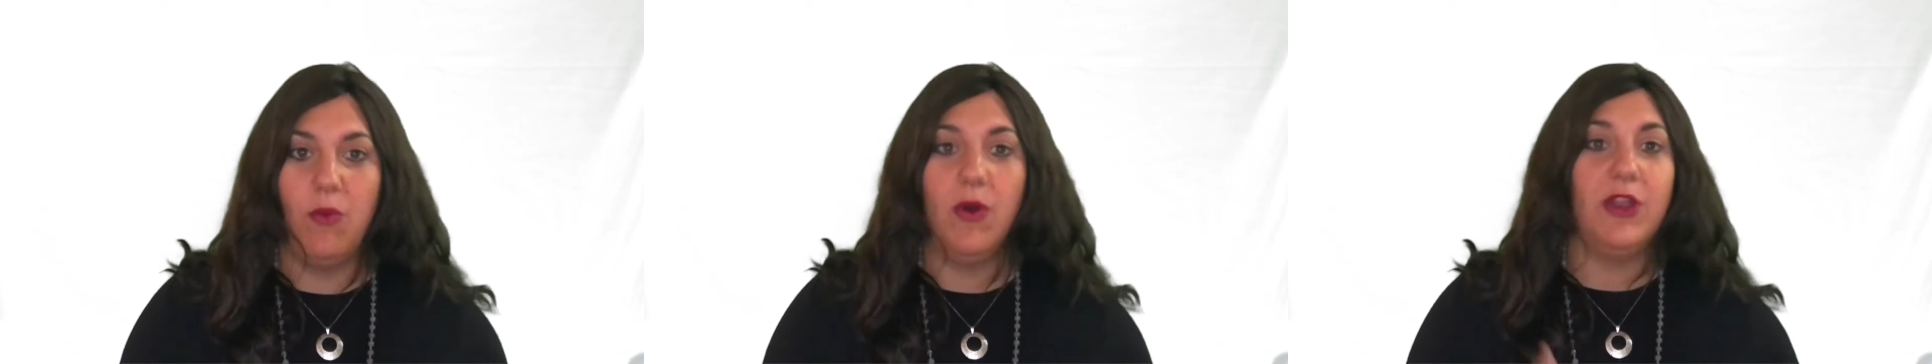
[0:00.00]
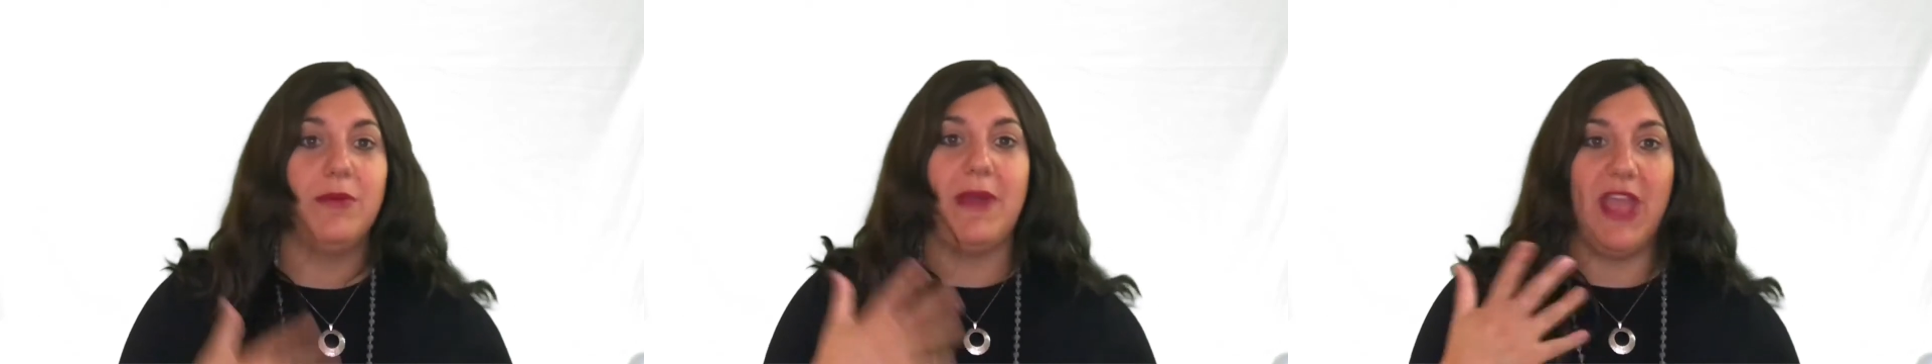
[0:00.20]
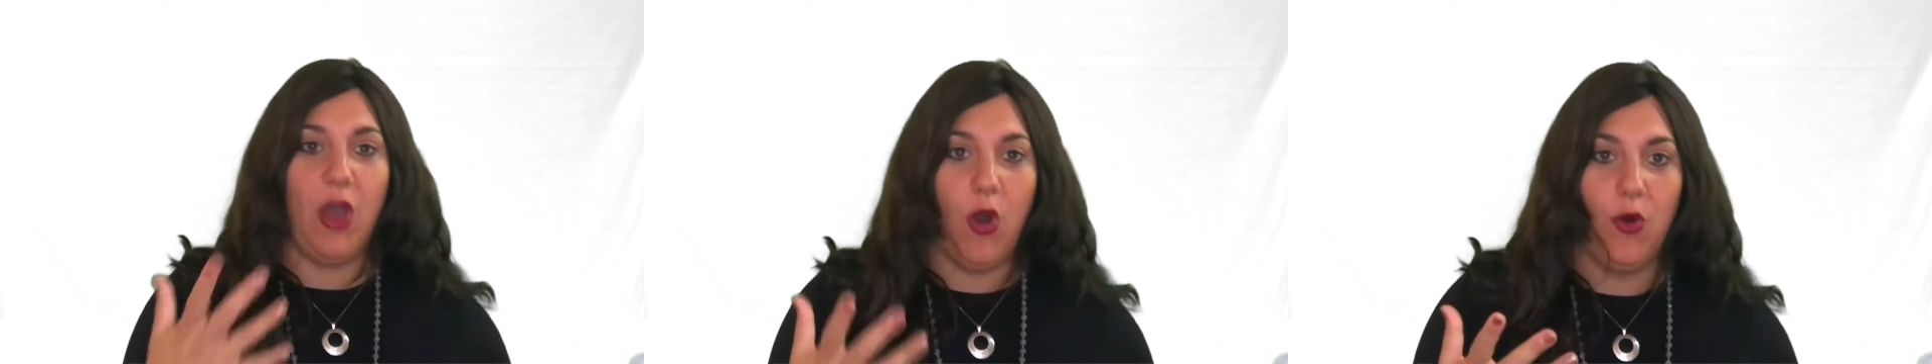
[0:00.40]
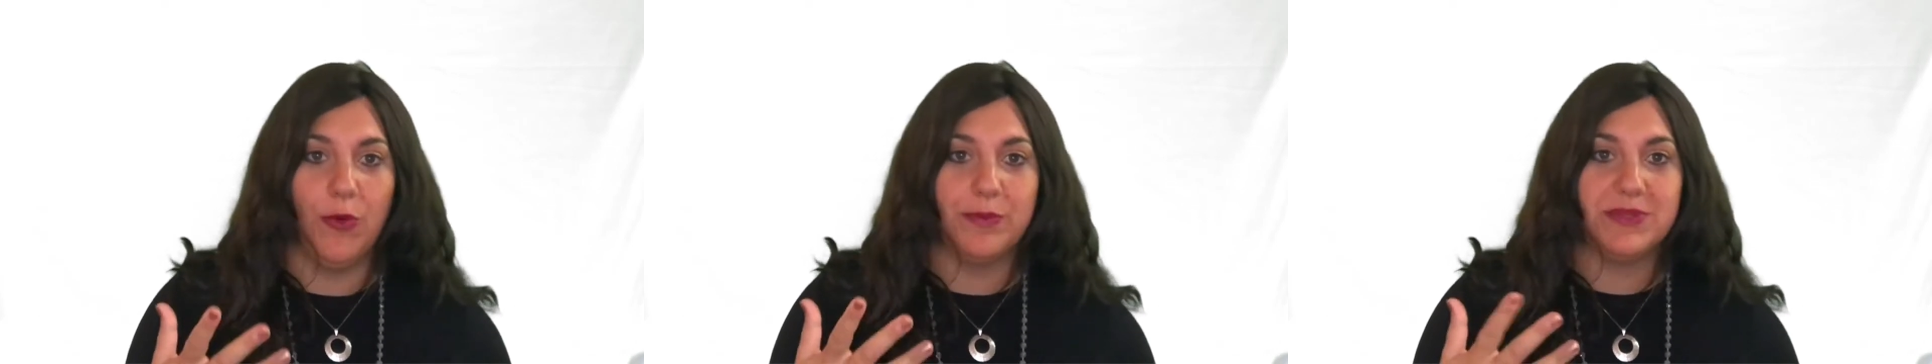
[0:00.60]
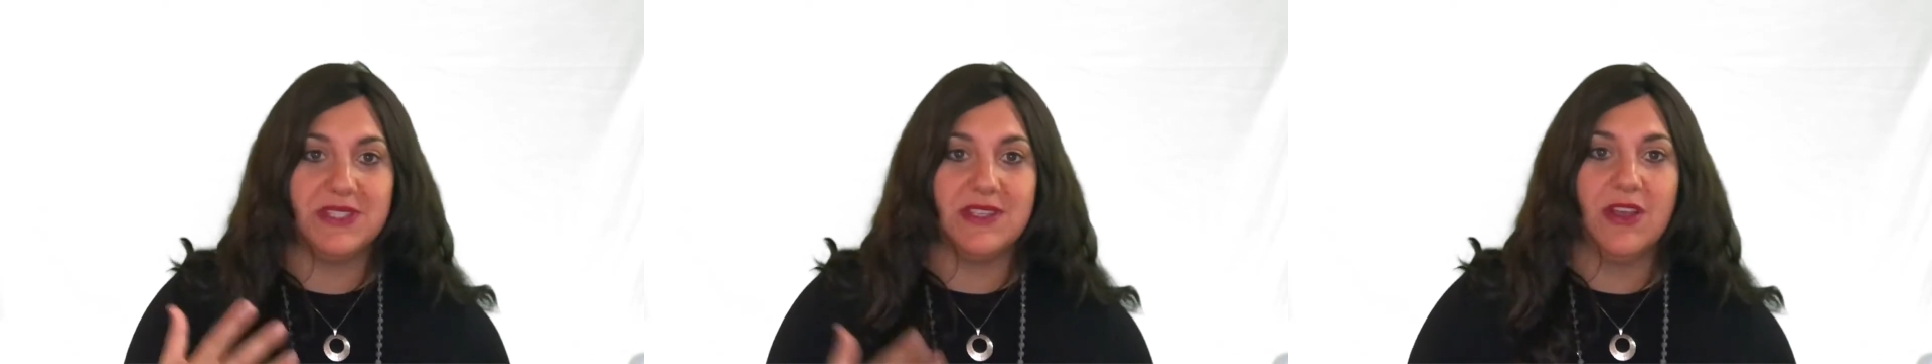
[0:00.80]
What are my
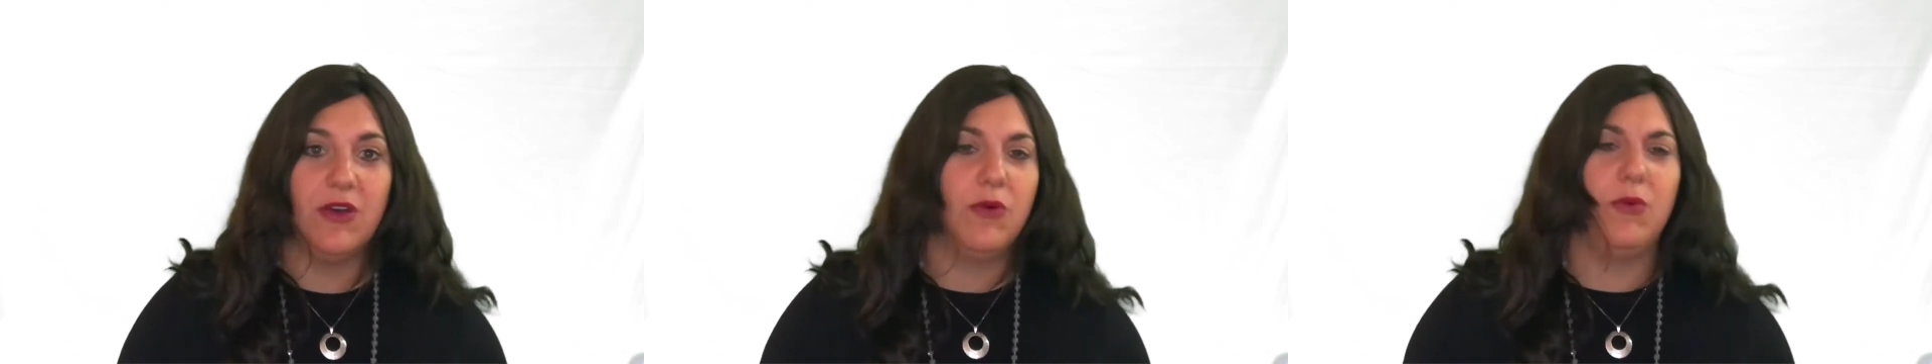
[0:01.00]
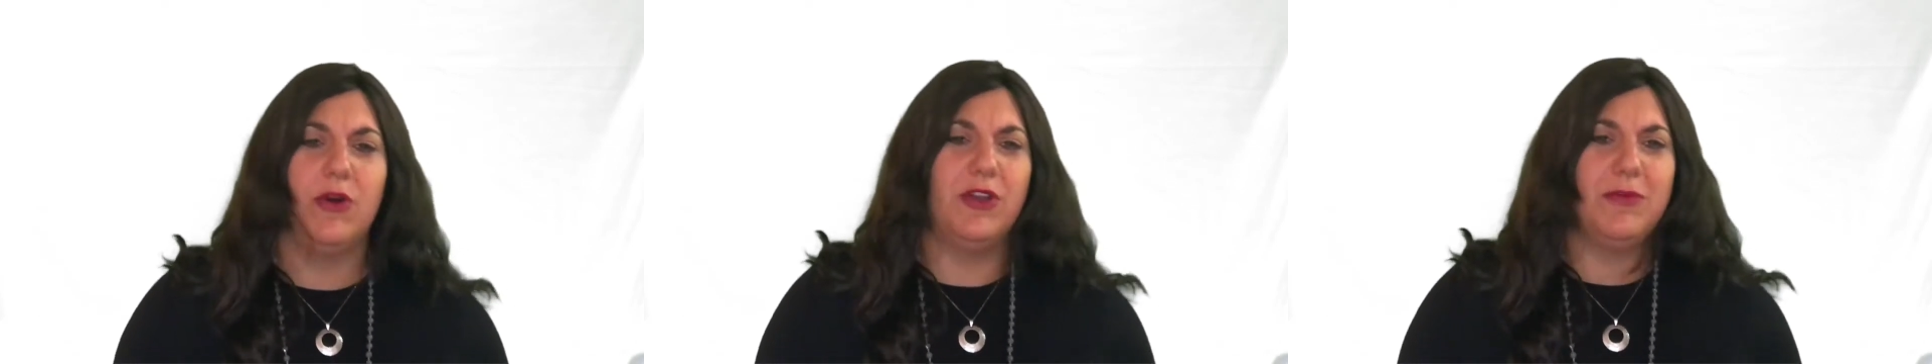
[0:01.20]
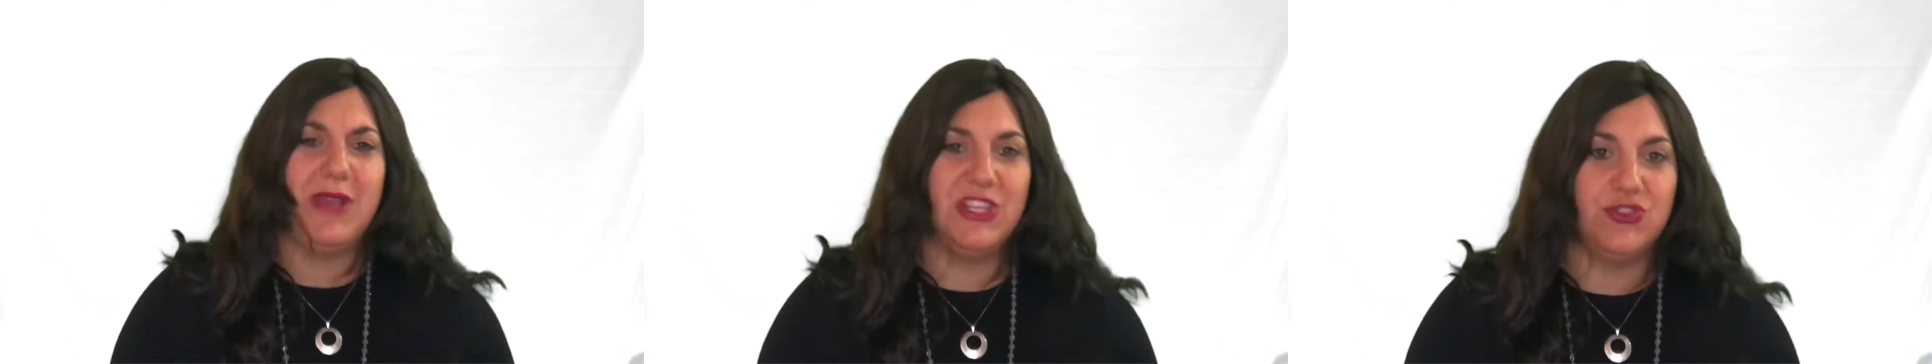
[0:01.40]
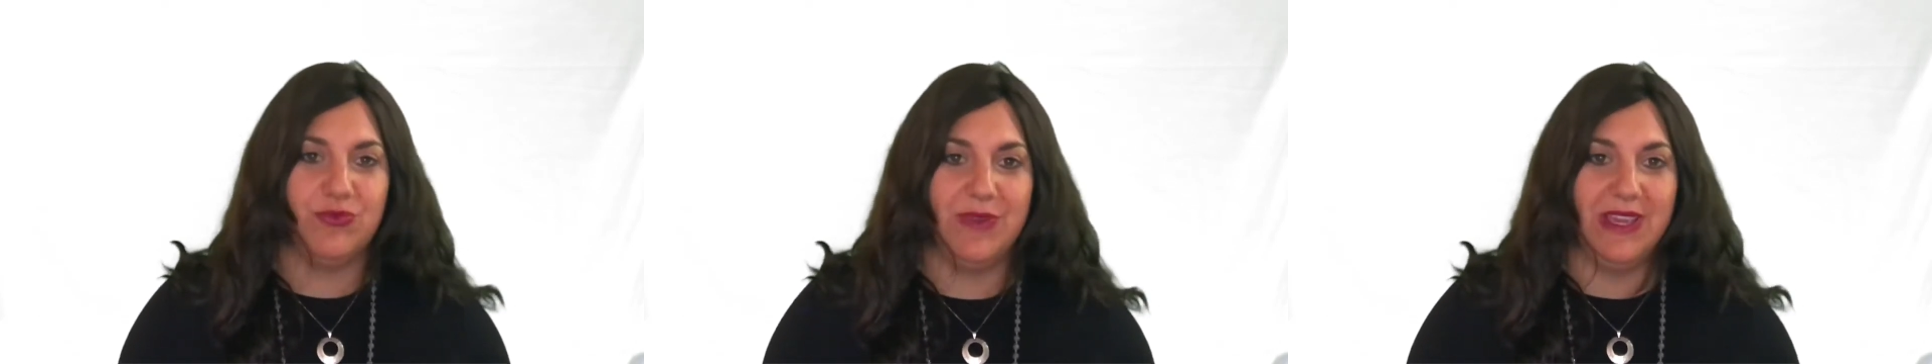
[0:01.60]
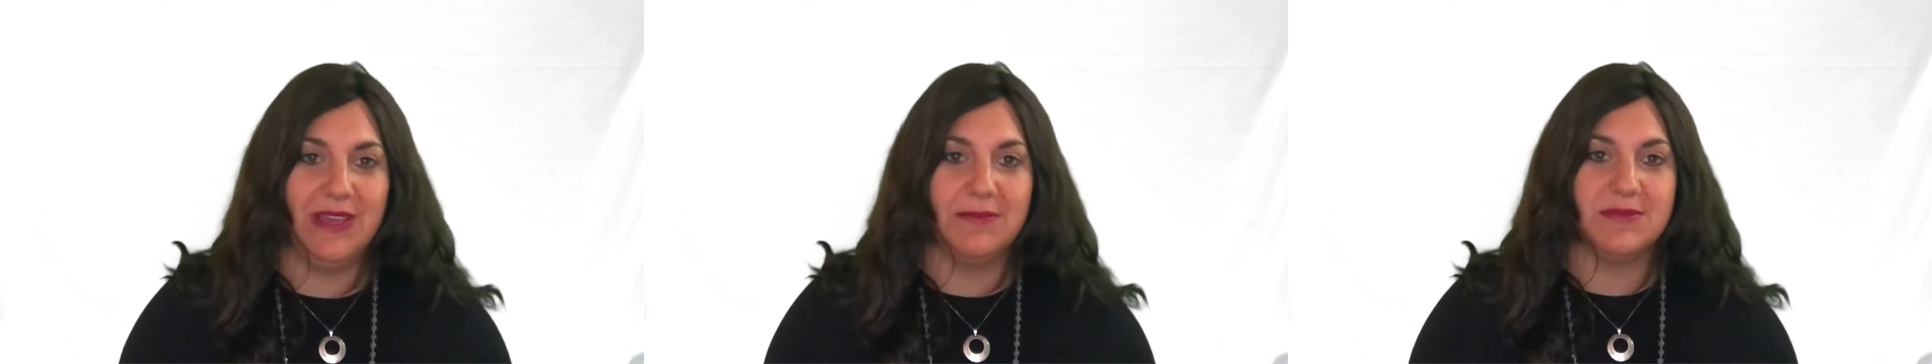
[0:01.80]
hopes? What are my
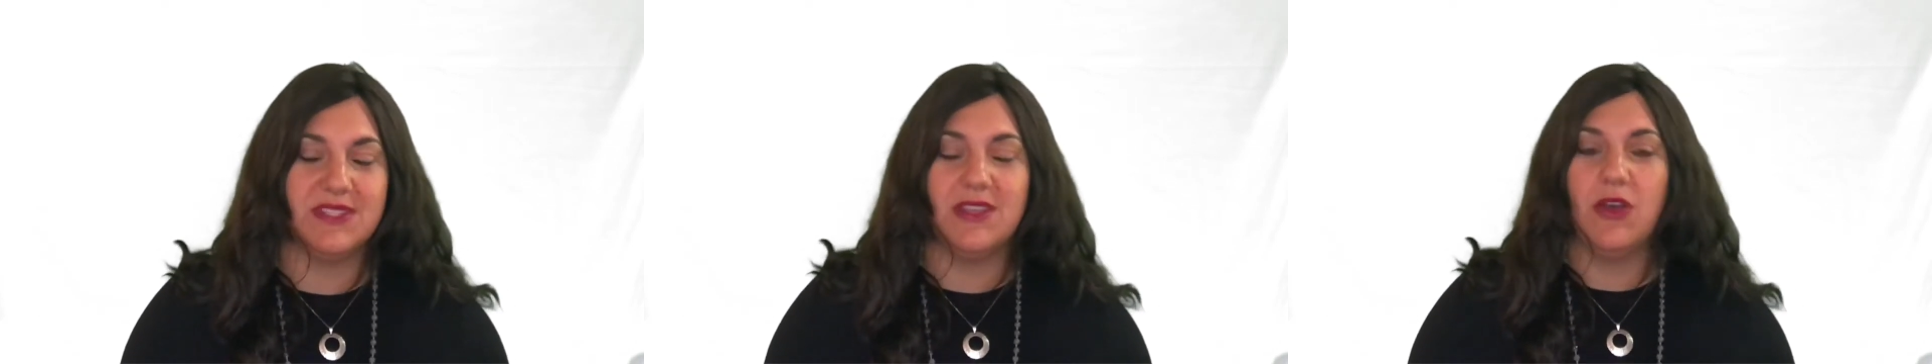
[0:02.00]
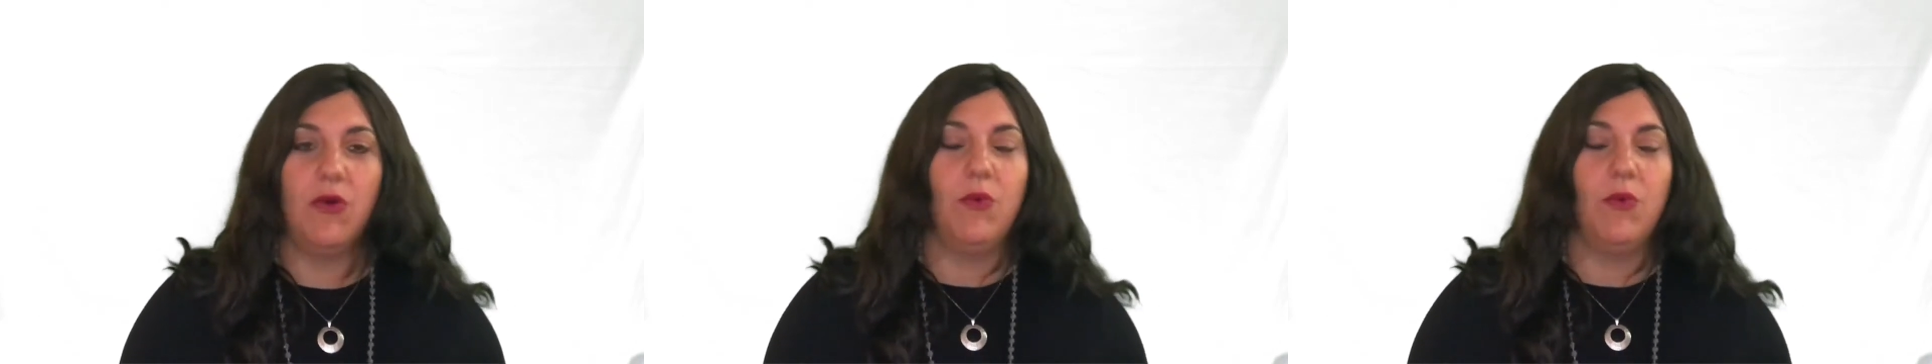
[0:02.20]
dreams?